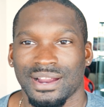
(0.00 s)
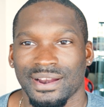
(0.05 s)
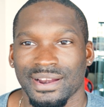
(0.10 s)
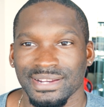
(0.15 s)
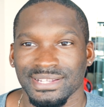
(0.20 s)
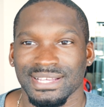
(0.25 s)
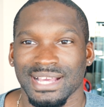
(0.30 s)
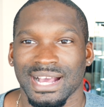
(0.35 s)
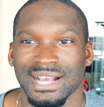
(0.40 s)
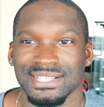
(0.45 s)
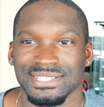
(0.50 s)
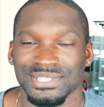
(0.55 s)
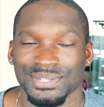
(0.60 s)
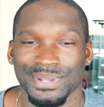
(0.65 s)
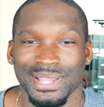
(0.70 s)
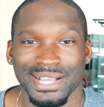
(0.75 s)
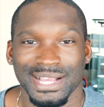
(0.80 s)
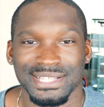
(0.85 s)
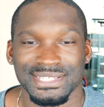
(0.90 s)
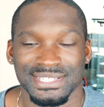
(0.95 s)
All right guys, so
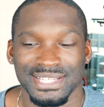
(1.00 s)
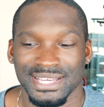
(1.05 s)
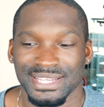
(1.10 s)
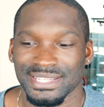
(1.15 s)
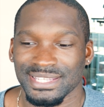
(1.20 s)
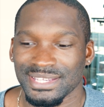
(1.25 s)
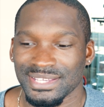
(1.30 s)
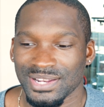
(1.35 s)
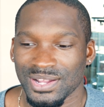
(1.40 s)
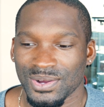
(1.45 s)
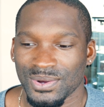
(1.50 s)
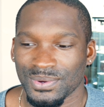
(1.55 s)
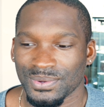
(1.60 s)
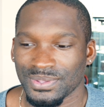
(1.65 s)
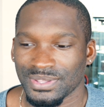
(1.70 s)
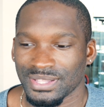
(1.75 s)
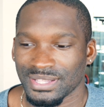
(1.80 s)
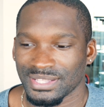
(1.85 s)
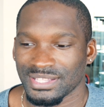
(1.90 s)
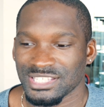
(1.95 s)
like I said,
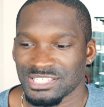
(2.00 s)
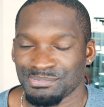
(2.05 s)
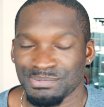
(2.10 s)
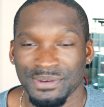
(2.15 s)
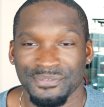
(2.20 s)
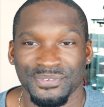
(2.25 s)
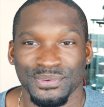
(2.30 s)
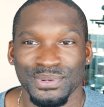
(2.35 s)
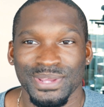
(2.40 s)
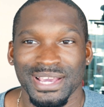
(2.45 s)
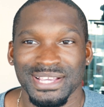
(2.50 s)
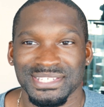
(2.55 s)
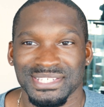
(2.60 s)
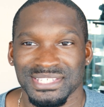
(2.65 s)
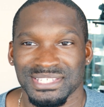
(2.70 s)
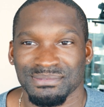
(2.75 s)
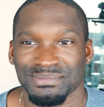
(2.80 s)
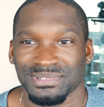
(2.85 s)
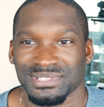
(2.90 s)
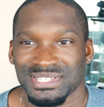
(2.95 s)
it's been a few days
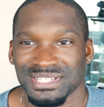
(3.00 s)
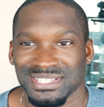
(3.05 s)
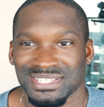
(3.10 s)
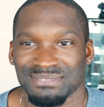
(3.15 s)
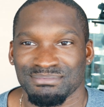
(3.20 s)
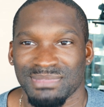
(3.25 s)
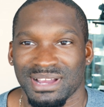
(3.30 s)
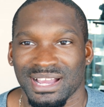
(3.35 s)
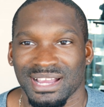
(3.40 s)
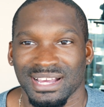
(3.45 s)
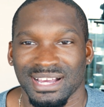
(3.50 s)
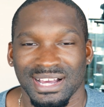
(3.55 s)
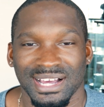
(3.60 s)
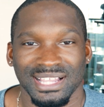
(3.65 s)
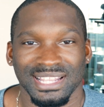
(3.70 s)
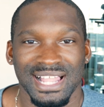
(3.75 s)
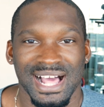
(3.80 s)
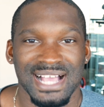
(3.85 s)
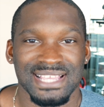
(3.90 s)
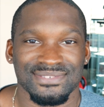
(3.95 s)
since
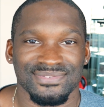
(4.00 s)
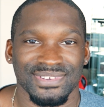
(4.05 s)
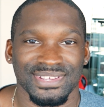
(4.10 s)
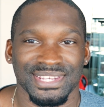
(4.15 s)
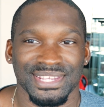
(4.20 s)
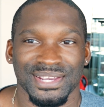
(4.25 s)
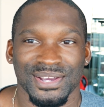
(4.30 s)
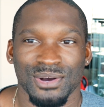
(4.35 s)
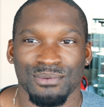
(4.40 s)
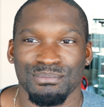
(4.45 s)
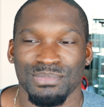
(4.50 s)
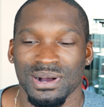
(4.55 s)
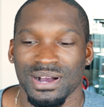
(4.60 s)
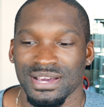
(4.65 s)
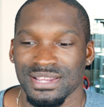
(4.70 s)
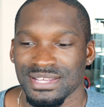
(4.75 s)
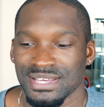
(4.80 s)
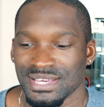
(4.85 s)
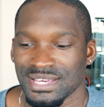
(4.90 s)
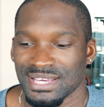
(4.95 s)
my last video,
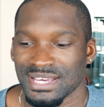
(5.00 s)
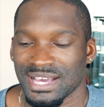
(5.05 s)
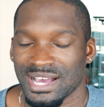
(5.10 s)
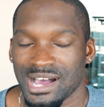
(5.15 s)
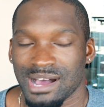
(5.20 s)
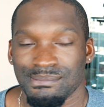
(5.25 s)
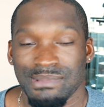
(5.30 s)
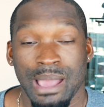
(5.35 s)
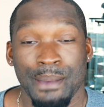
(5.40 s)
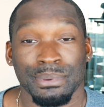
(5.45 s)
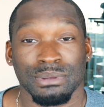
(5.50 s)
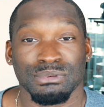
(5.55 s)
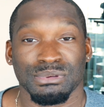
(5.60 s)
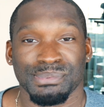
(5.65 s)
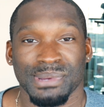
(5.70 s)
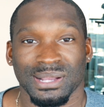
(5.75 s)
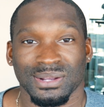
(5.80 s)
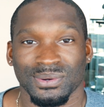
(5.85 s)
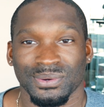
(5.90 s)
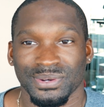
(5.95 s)
but I'm happy to be
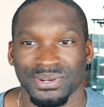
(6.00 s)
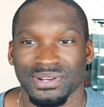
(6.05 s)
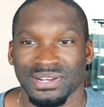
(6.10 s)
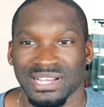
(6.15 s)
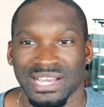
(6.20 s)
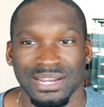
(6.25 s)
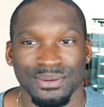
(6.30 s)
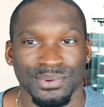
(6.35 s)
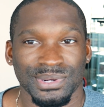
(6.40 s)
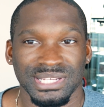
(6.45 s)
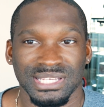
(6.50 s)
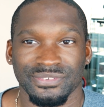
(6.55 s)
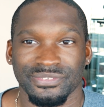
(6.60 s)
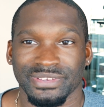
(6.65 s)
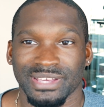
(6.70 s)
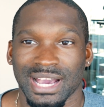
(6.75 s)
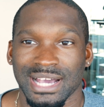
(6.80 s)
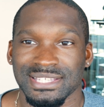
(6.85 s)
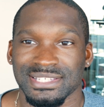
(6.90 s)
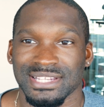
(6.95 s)
back on here. Kind of want to give
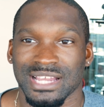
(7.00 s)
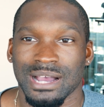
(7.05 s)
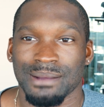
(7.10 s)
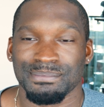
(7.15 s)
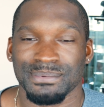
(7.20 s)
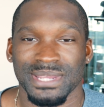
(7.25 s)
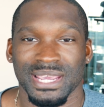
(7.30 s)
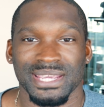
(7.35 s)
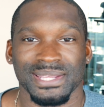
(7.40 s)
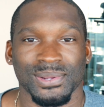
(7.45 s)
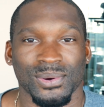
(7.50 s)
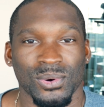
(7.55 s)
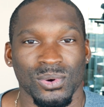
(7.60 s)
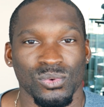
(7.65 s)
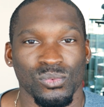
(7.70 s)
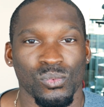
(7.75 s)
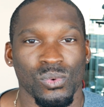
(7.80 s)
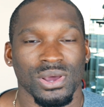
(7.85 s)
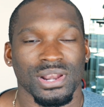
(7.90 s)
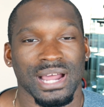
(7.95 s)
you guys an update
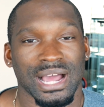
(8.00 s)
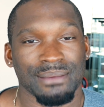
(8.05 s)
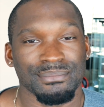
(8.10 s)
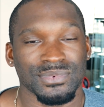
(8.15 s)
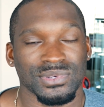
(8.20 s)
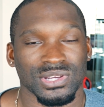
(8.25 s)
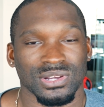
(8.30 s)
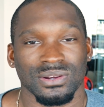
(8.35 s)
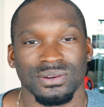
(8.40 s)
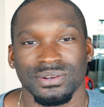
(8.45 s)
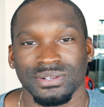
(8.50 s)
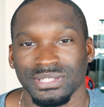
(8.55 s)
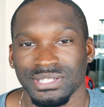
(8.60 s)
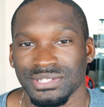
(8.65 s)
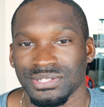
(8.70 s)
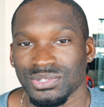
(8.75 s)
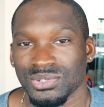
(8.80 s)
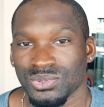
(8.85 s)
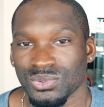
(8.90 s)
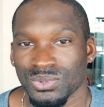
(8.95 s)
on what I'm currently
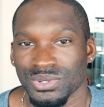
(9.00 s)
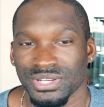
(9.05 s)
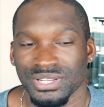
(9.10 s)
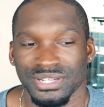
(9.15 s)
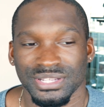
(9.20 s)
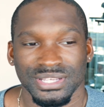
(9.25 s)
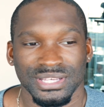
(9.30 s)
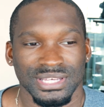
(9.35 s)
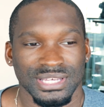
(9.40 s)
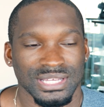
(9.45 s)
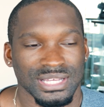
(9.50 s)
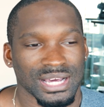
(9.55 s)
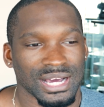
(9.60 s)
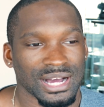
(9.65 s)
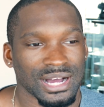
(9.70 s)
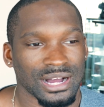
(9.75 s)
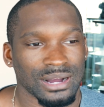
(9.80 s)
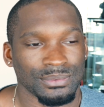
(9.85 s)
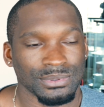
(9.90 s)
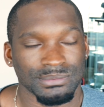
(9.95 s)
doing
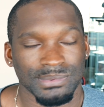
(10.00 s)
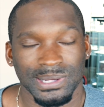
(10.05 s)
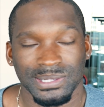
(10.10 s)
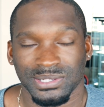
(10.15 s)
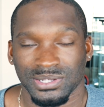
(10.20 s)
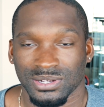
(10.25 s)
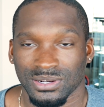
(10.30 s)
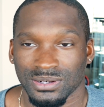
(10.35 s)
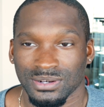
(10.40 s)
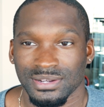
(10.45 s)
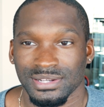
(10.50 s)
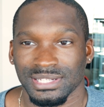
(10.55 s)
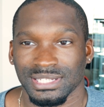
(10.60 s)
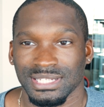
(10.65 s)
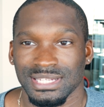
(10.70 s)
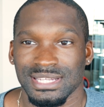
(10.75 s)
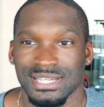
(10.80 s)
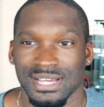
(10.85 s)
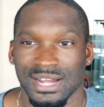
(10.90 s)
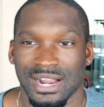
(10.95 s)
with my current
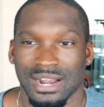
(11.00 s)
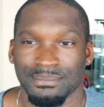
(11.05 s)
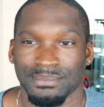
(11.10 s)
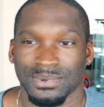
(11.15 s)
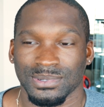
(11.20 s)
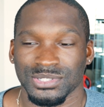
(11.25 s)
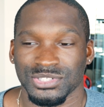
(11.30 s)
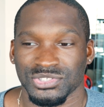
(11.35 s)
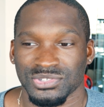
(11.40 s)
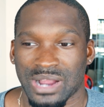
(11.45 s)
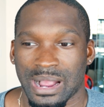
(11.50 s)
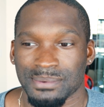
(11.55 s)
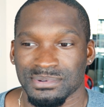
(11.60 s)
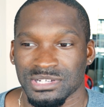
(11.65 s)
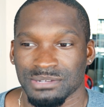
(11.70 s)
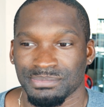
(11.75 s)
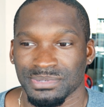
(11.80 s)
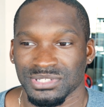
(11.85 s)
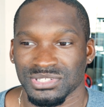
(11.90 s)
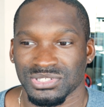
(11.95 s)
e-commerce
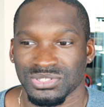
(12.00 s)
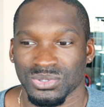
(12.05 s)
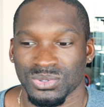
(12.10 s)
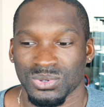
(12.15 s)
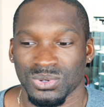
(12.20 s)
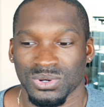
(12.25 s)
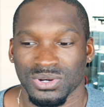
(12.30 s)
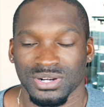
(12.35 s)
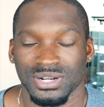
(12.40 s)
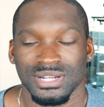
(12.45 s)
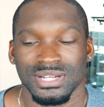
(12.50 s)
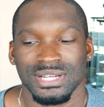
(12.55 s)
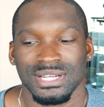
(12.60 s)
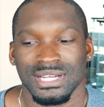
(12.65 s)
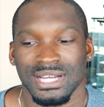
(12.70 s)
dropshipping store.